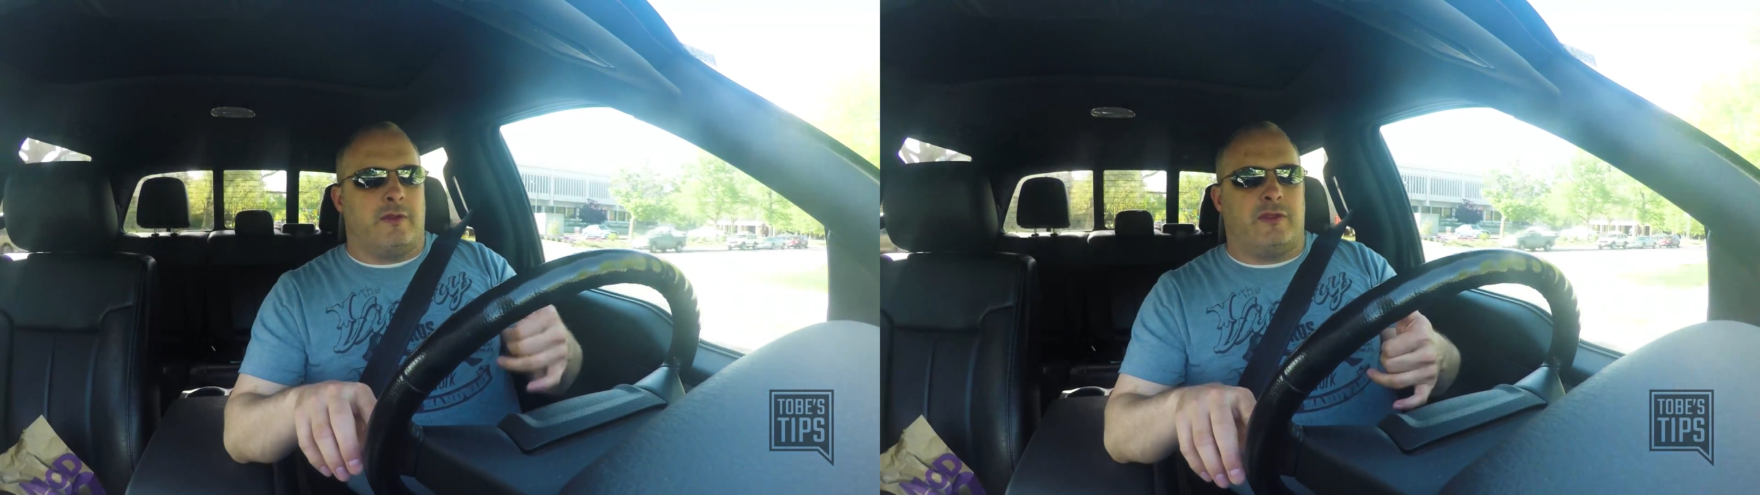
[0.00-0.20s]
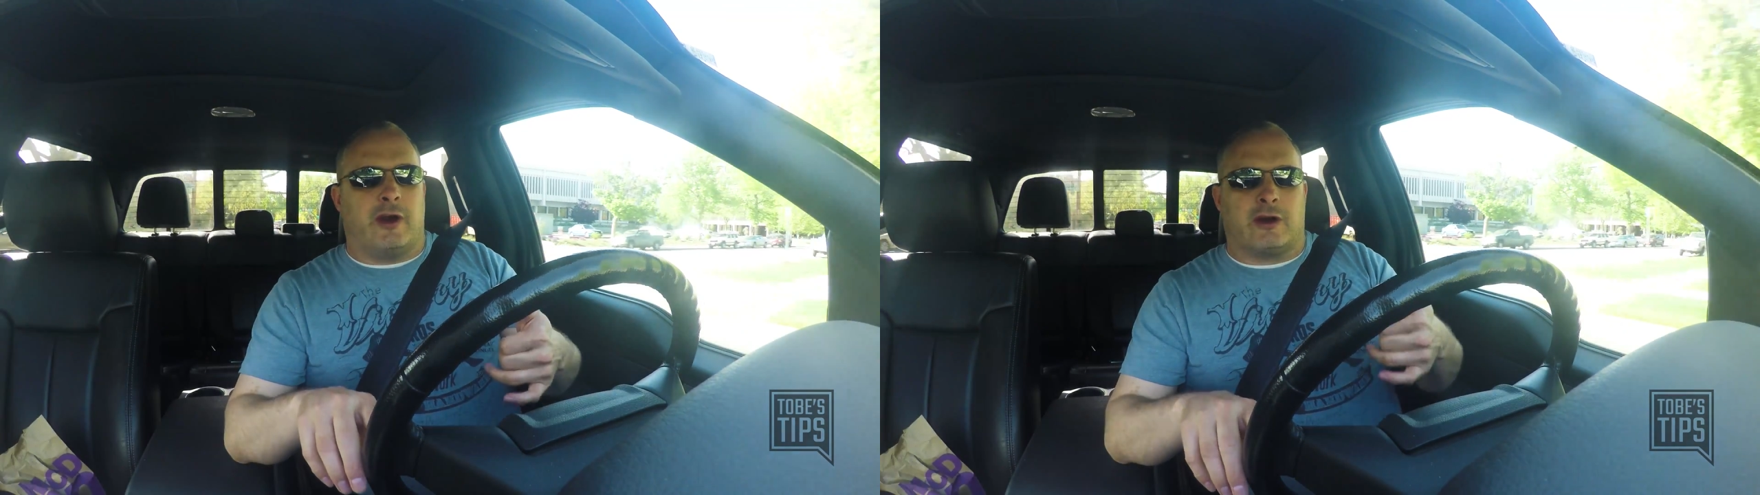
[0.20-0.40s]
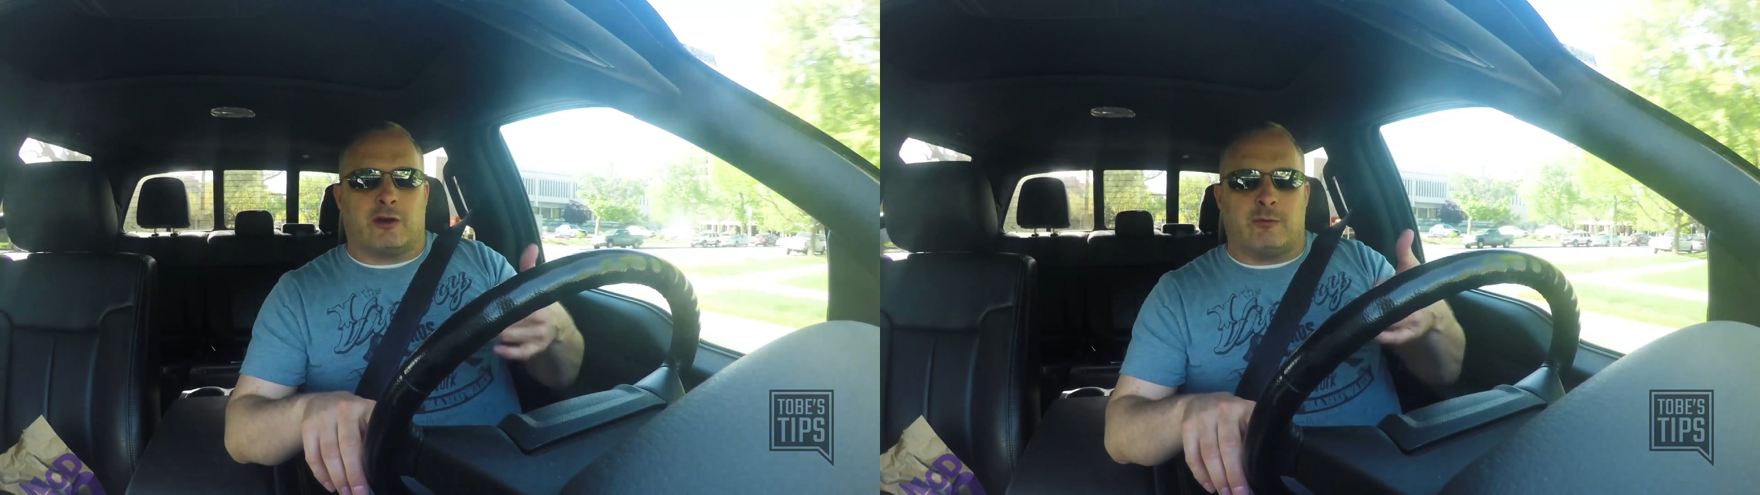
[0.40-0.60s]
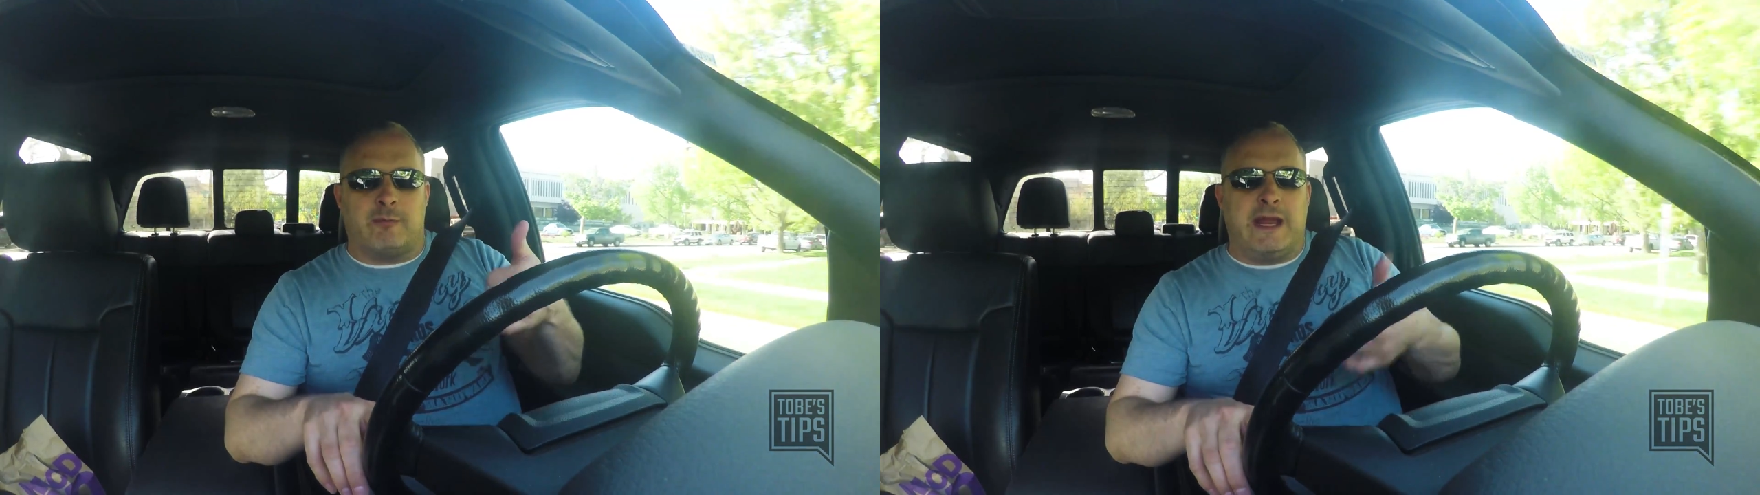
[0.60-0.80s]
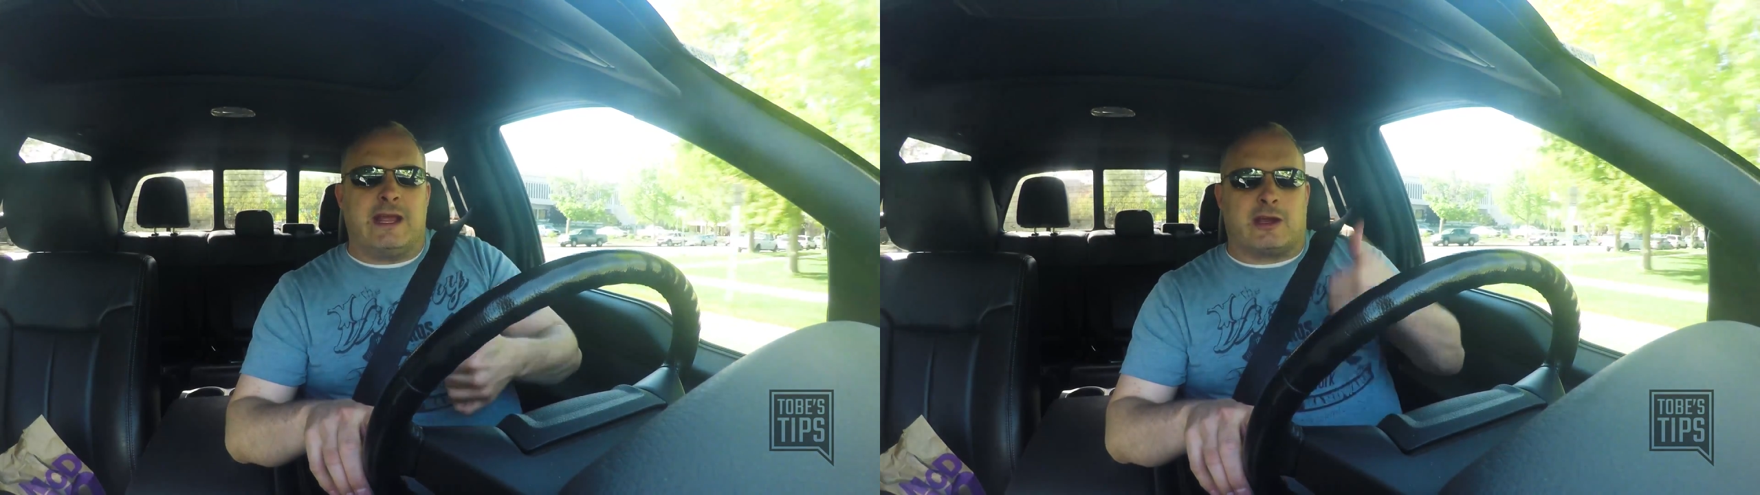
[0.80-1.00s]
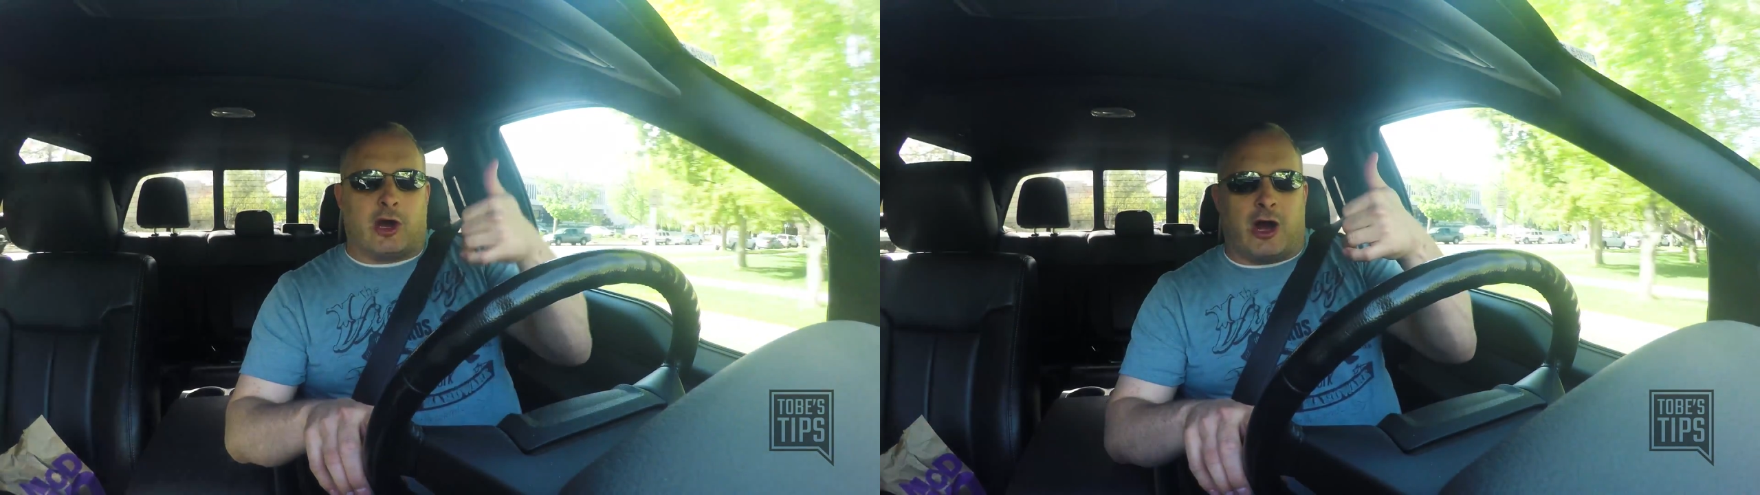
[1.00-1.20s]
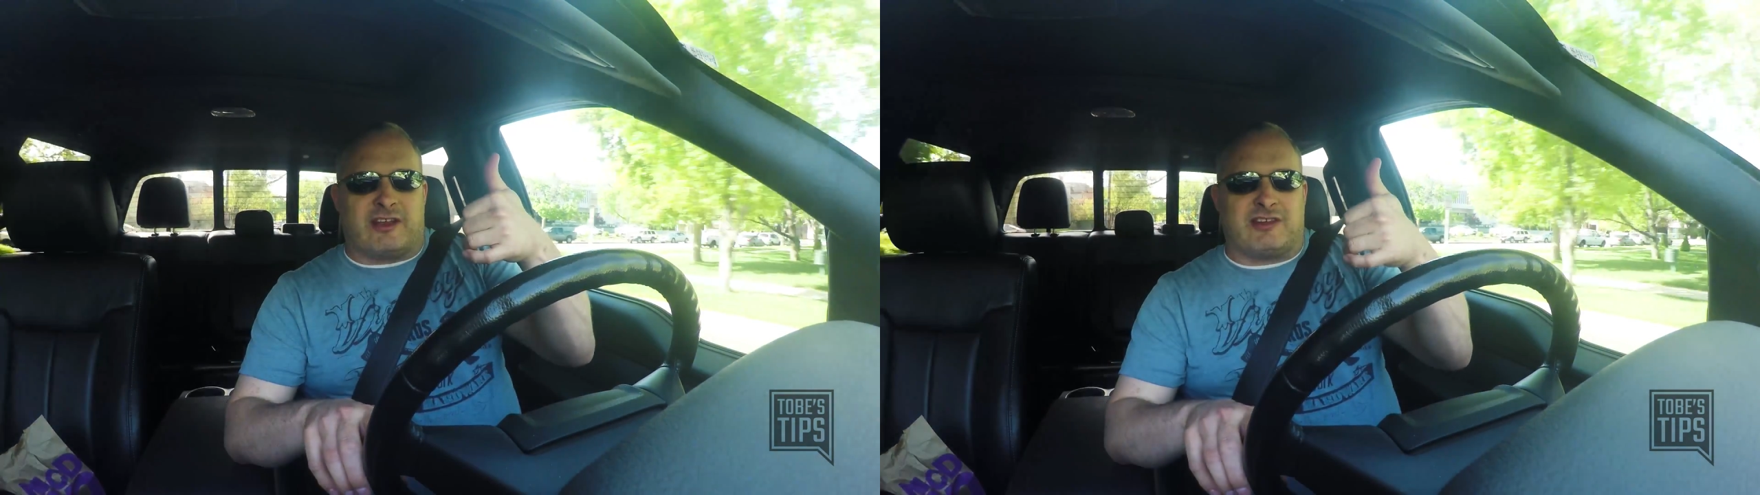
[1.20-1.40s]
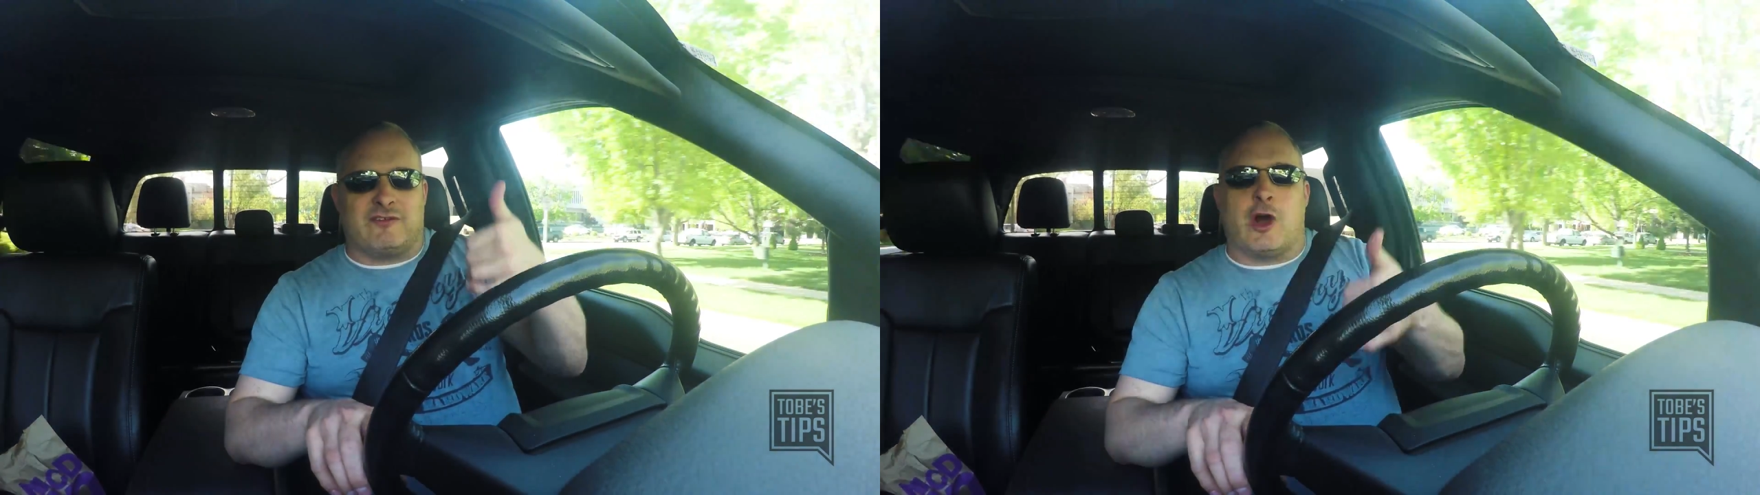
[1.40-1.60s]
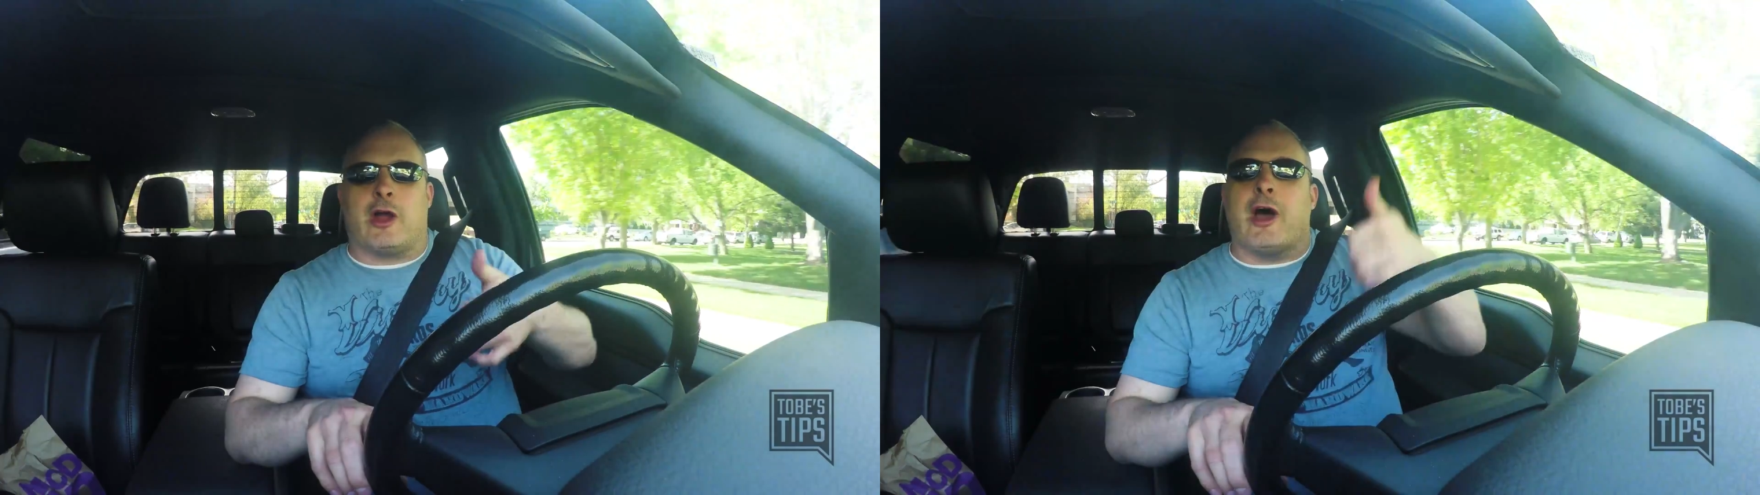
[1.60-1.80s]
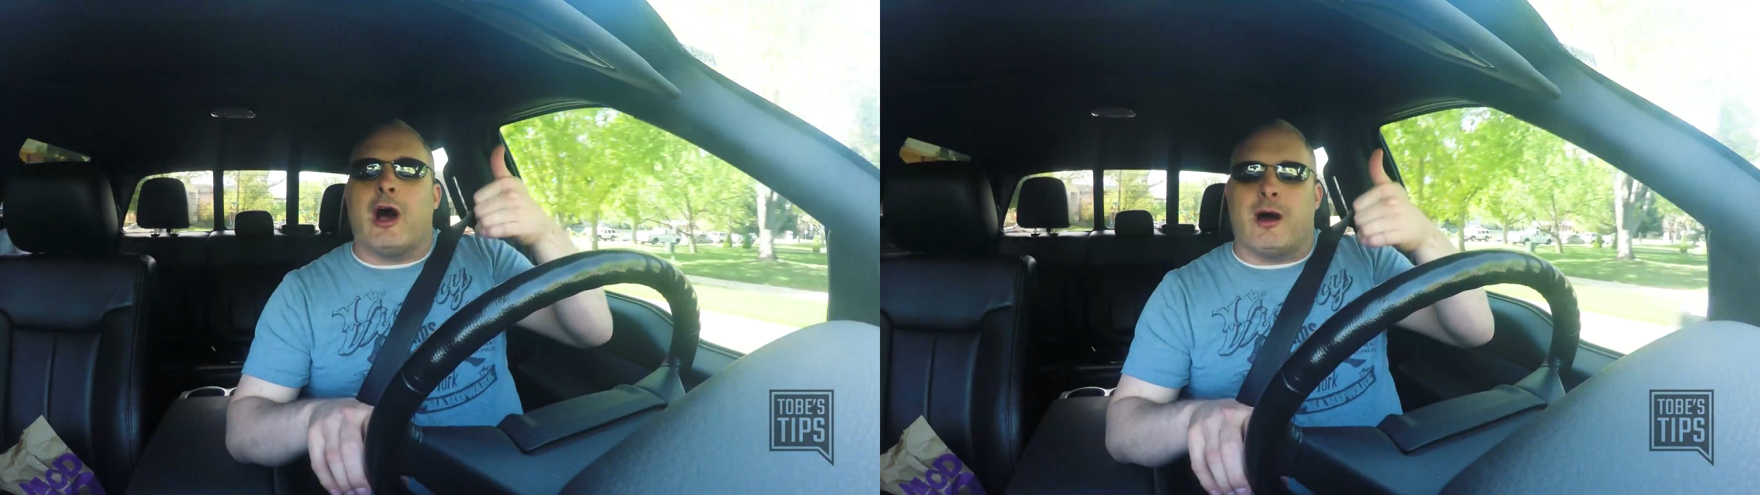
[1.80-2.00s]
their media costs have
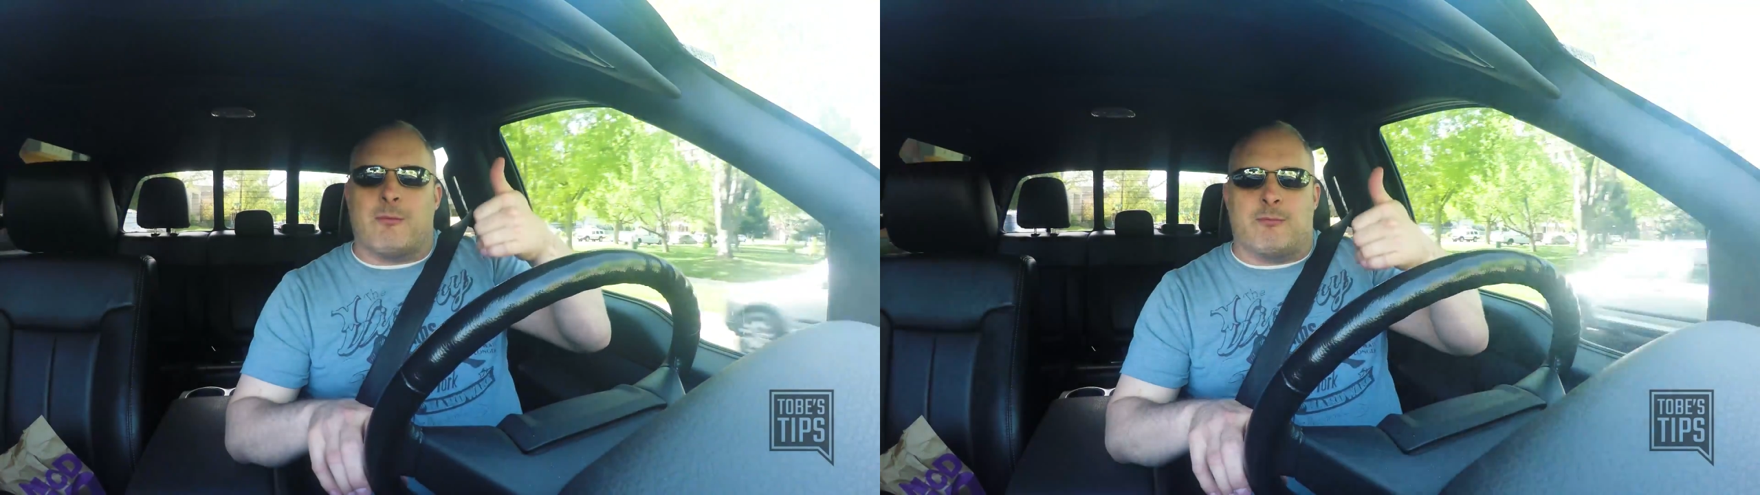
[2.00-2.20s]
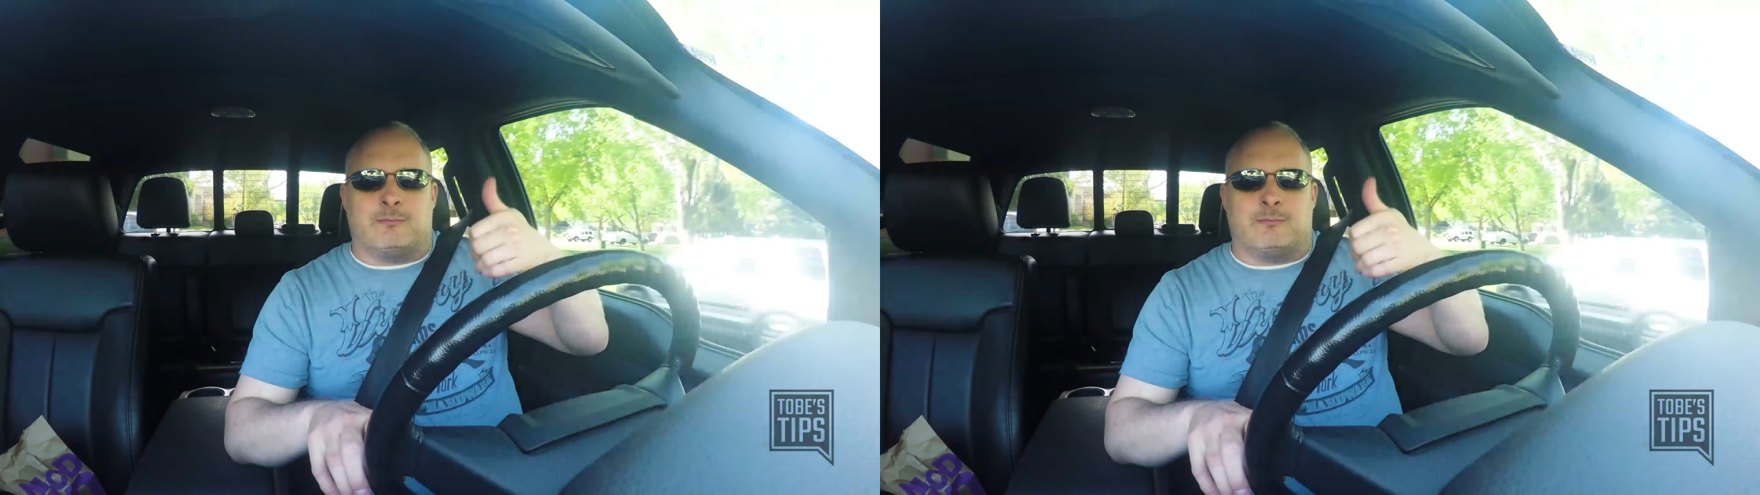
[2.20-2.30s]
gone up.